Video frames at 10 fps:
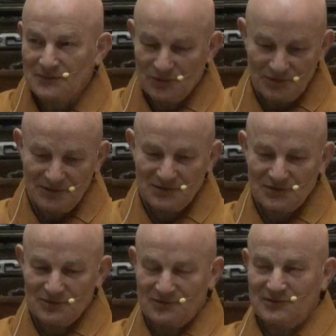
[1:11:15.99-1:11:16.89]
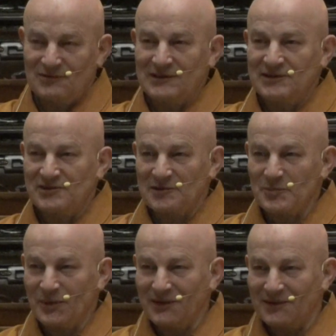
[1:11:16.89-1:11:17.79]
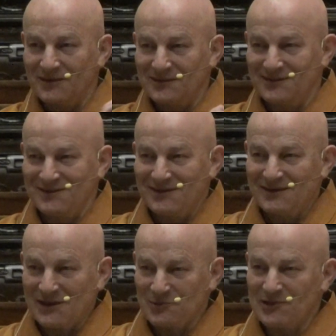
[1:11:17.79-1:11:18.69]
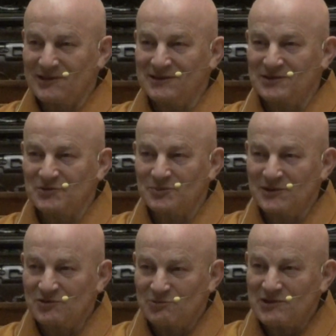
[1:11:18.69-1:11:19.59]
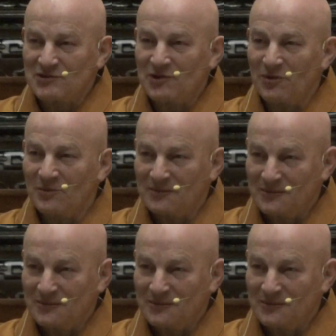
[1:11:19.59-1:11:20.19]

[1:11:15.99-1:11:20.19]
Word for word: Oh, it's very simple. Awareness means wisdom.